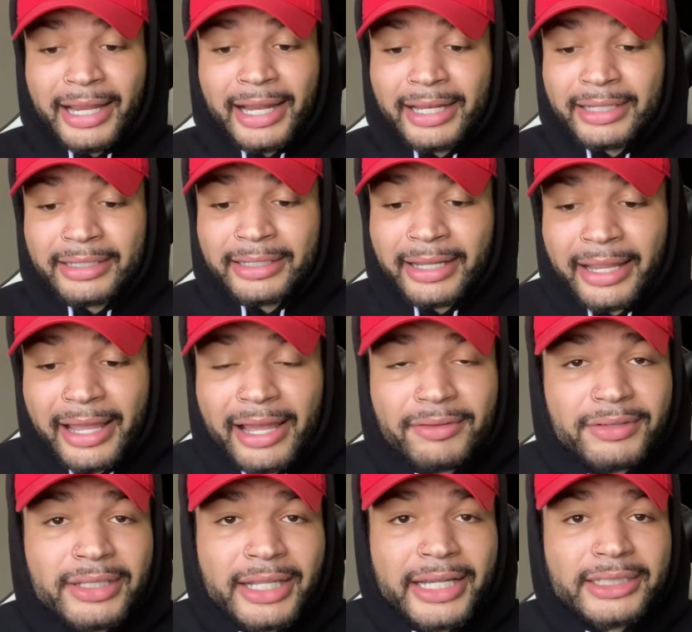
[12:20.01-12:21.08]
And they
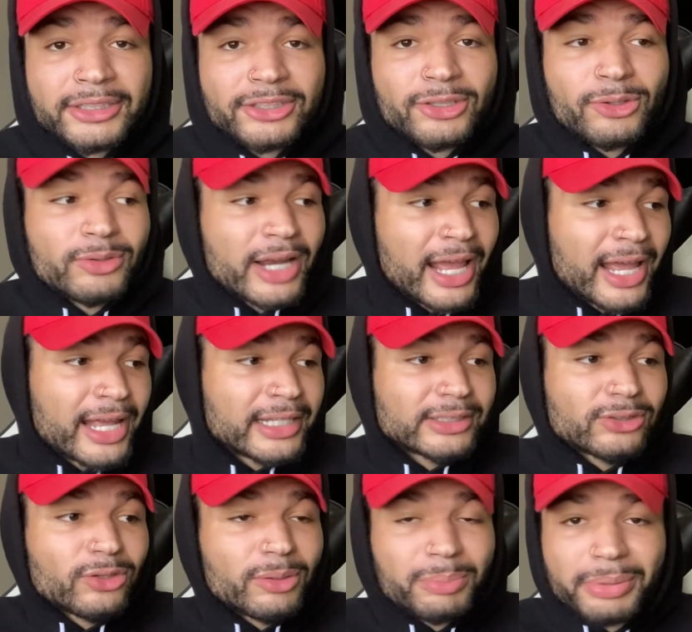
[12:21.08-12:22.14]
haven't, like, showed
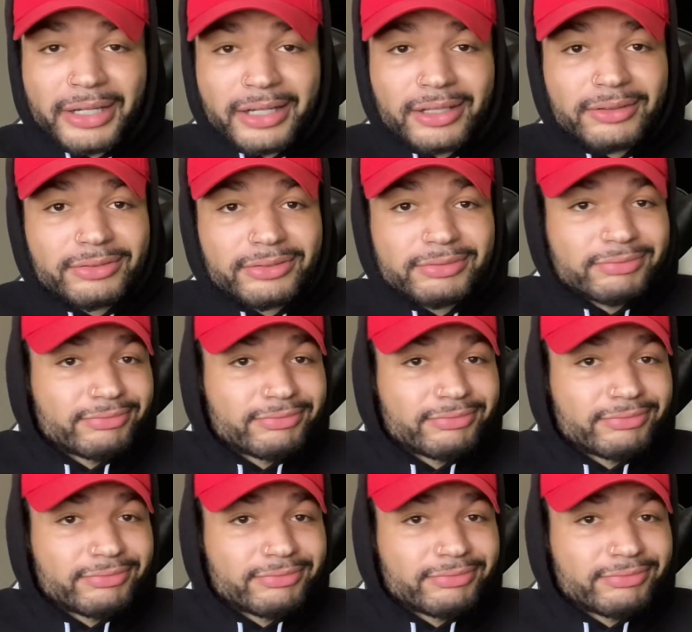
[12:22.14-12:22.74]
ass or a pair of,